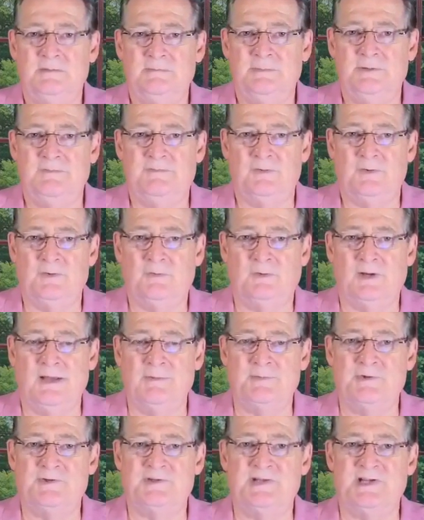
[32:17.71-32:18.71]
before the
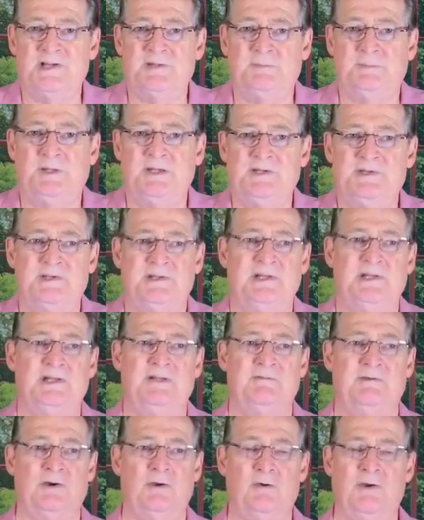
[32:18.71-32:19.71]
rapture takes place, and any
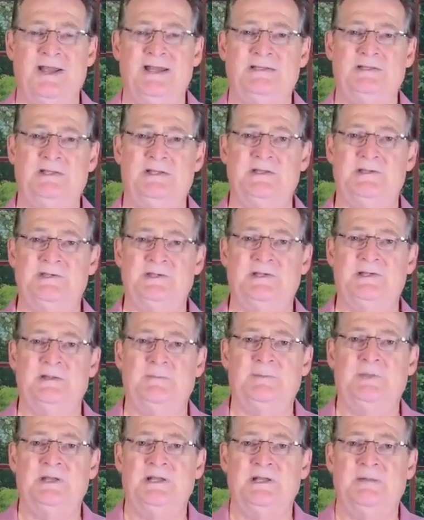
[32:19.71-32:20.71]
of our grandkids end
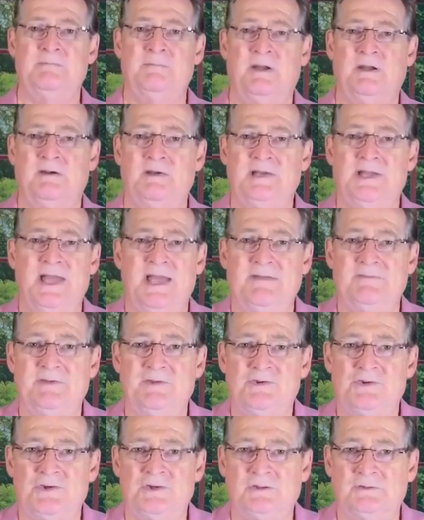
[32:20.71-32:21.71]
up getting married and having
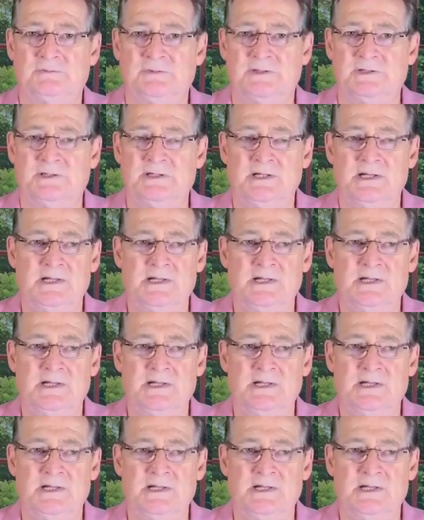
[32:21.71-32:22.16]
children,